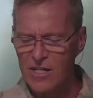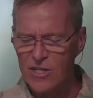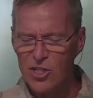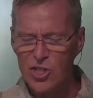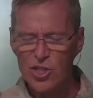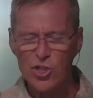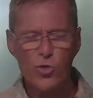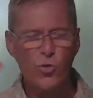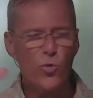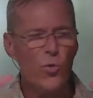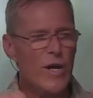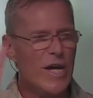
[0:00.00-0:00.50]

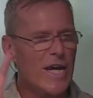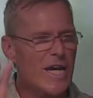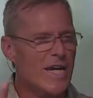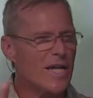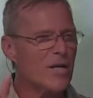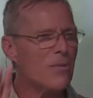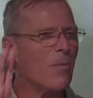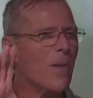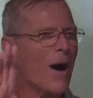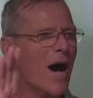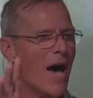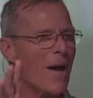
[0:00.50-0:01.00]
tweak
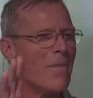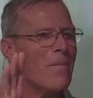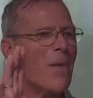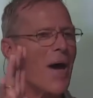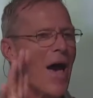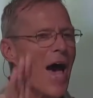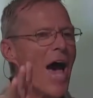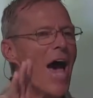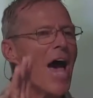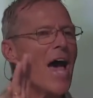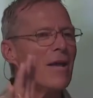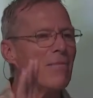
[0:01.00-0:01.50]
my
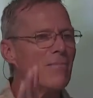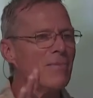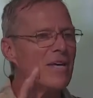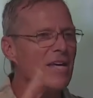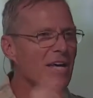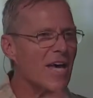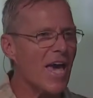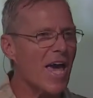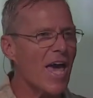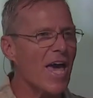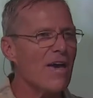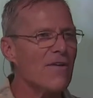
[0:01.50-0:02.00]
bad
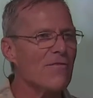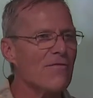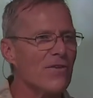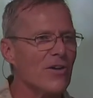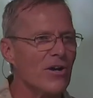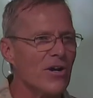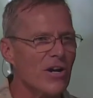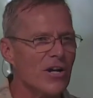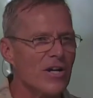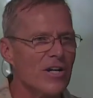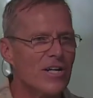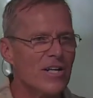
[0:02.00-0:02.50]

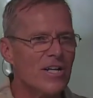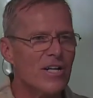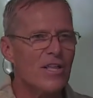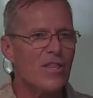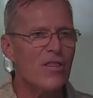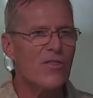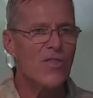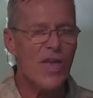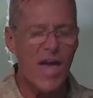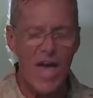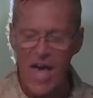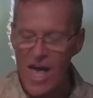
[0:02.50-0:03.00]
behavior,
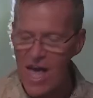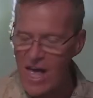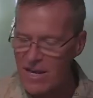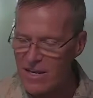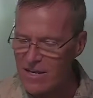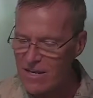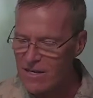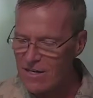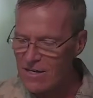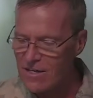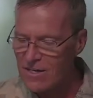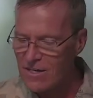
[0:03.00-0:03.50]
then
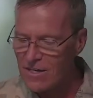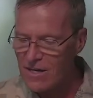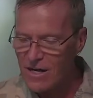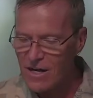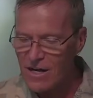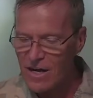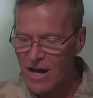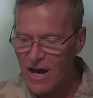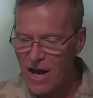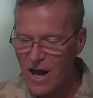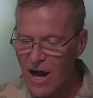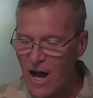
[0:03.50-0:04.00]

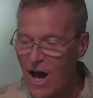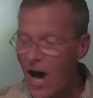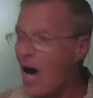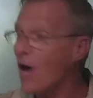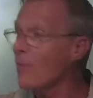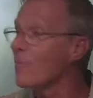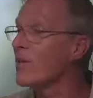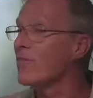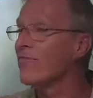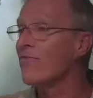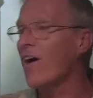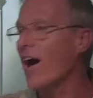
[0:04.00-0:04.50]
I'll
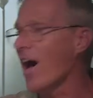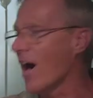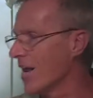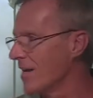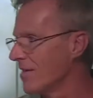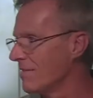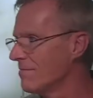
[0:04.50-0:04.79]
be fine.